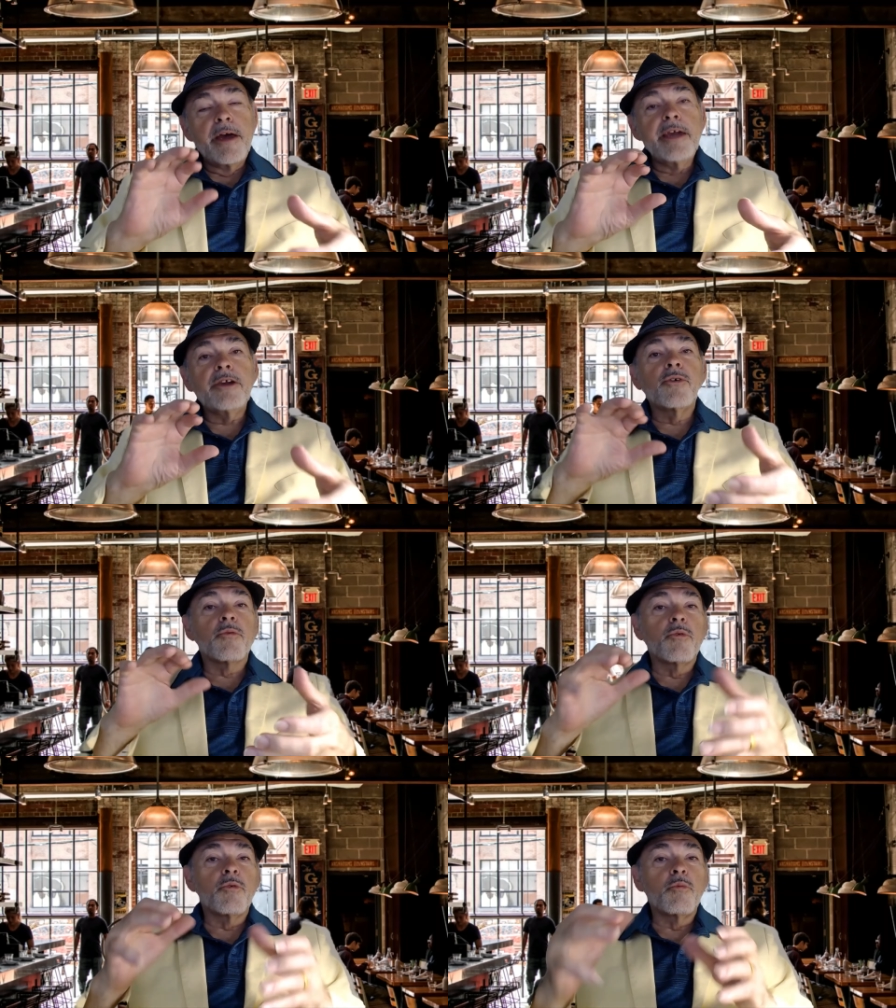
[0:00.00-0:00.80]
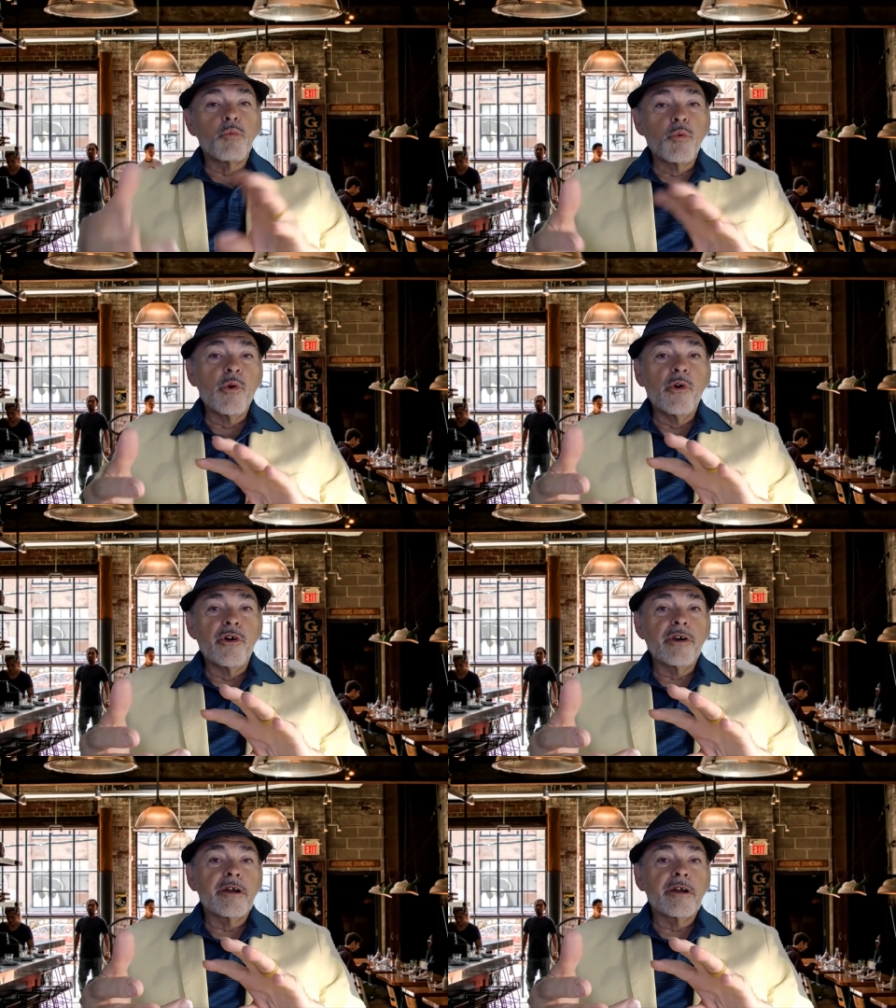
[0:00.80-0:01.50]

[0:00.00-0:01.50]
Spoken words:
your work